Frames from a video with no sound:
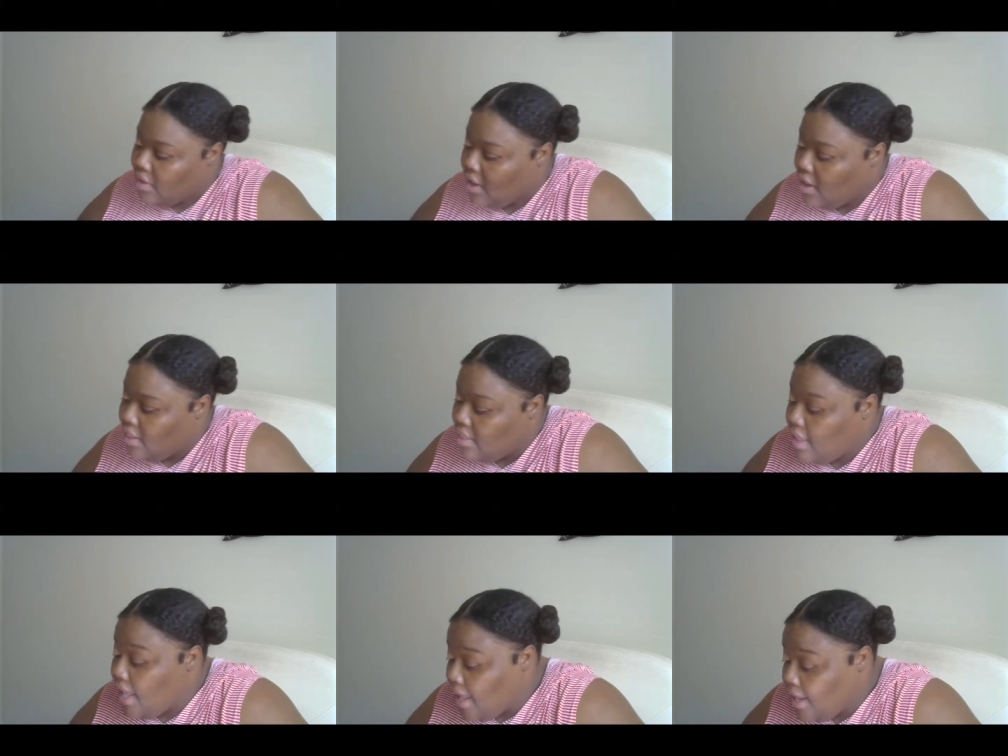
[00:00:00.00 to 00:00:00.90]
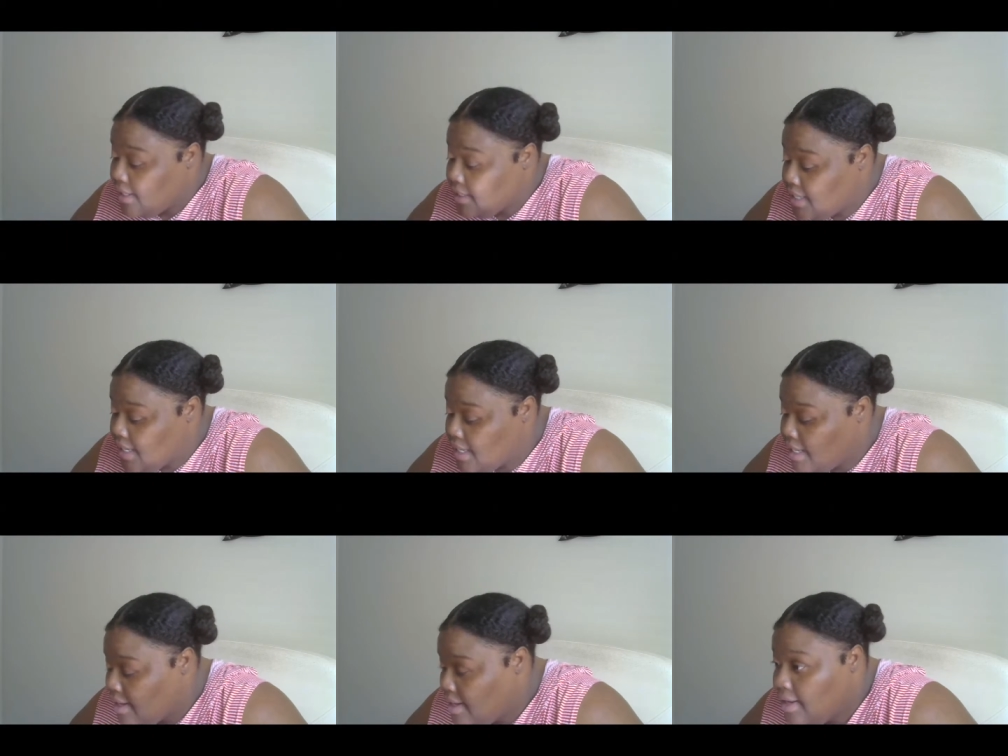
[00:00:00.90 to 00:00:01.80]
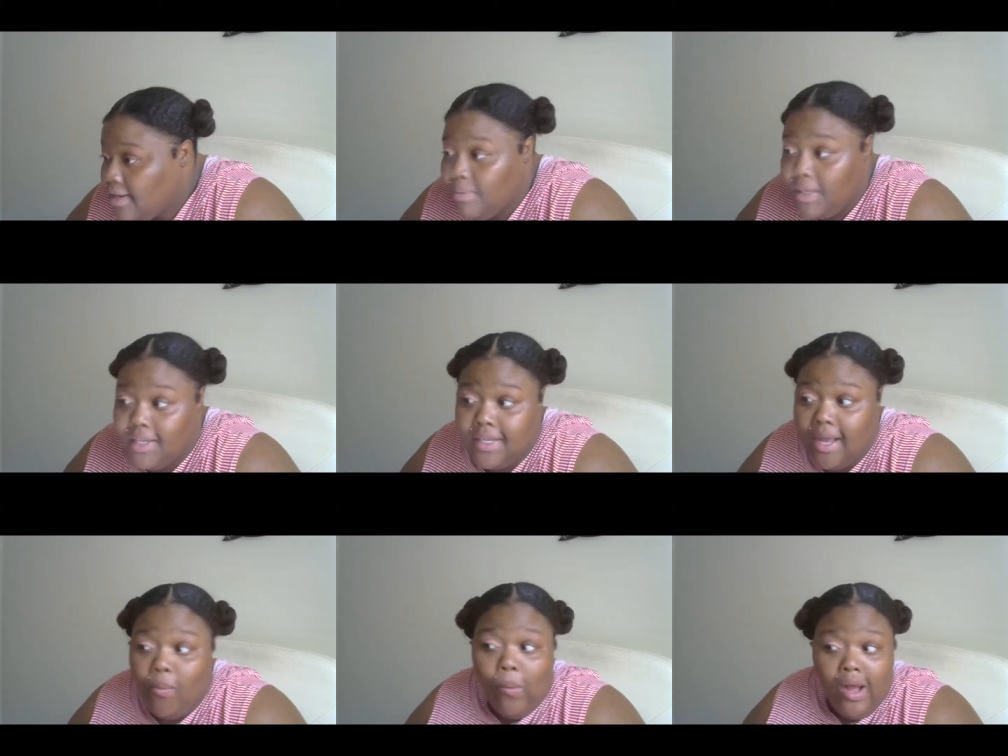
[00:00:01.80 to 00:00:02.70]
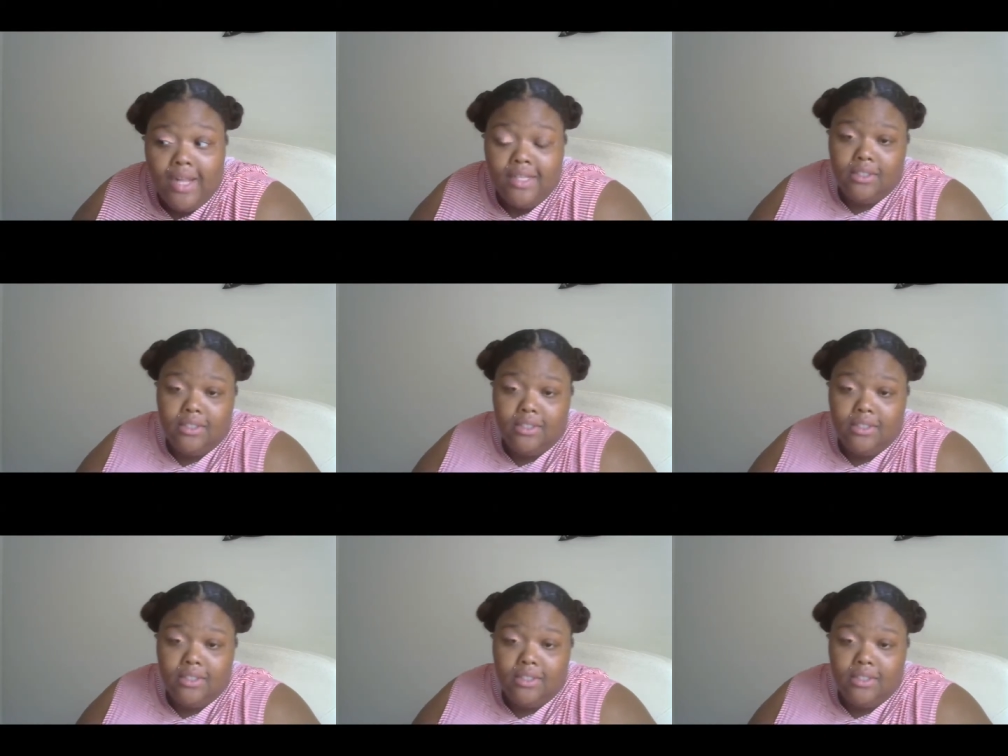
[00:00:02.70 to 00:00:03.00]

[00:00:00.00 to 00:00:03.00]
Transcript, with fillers: And then, because I want